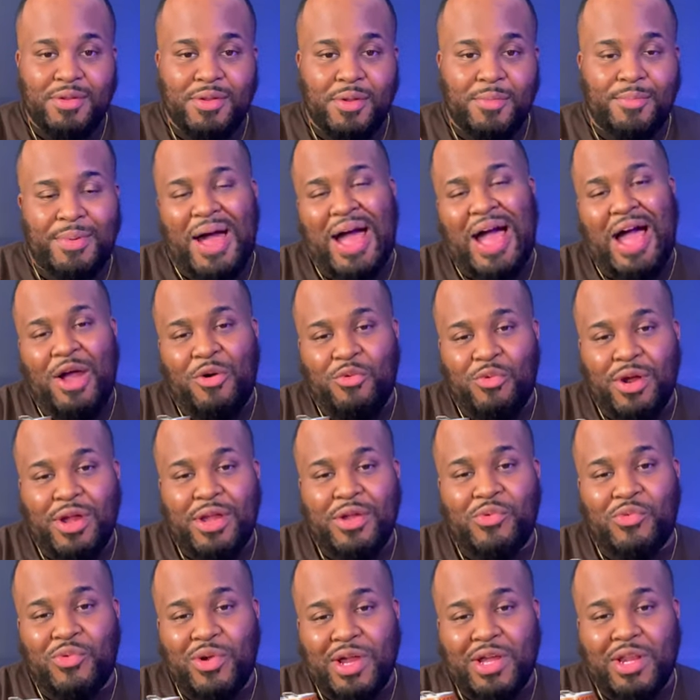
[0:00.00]
But I rate
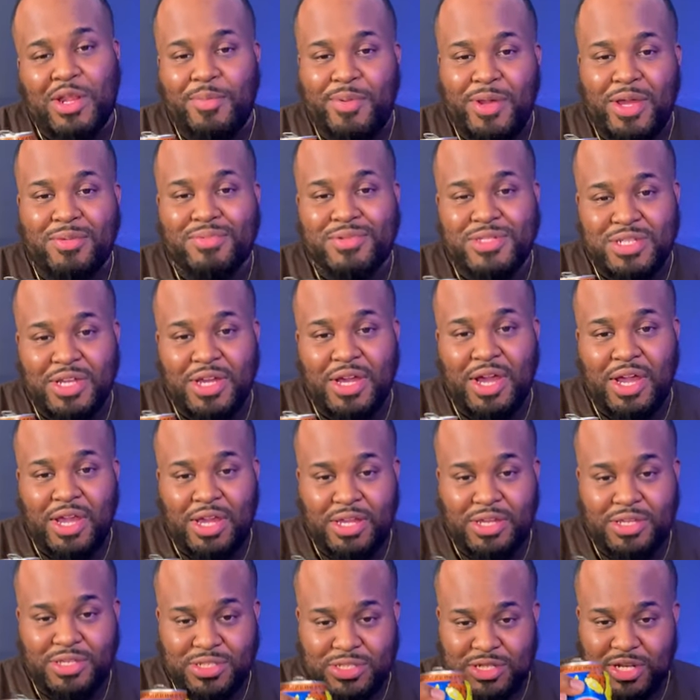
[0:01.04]
regular Pepsi a
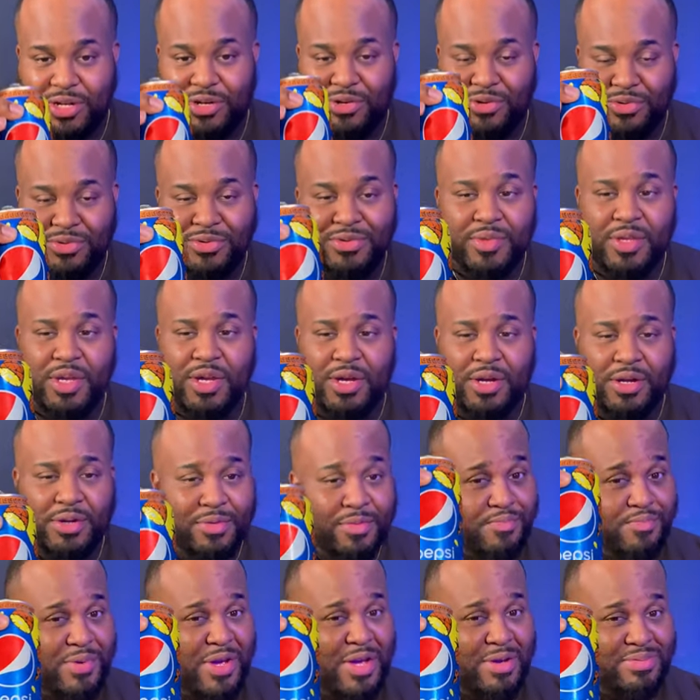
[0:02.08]
eight. So yeah,
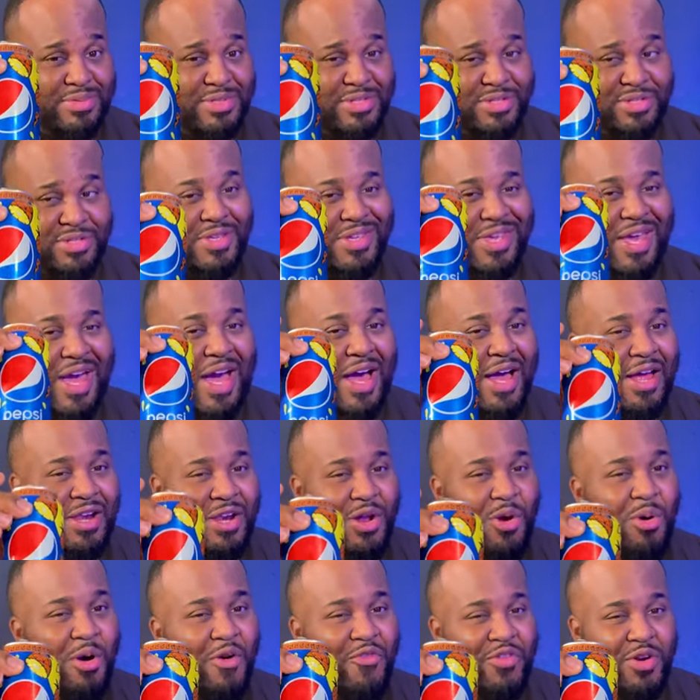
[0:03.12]
Pepsi. Y'all
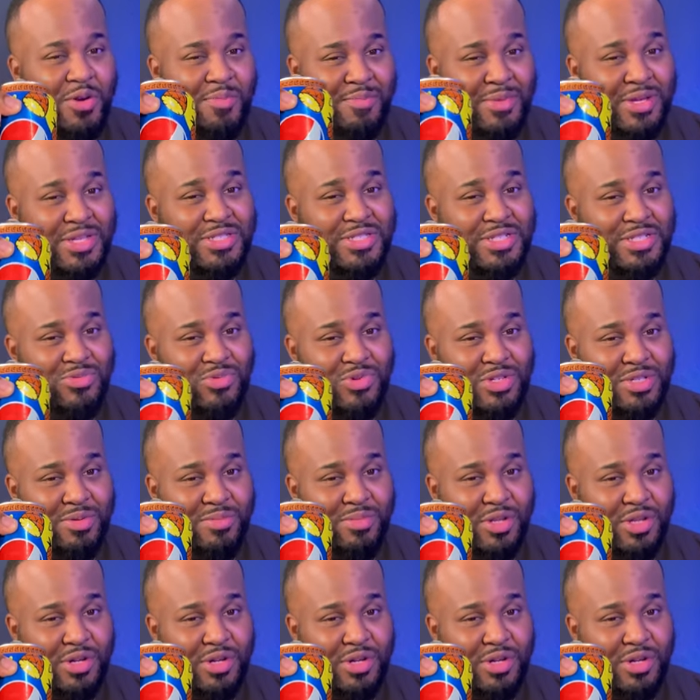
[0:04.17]
know I'm gonna mix this with some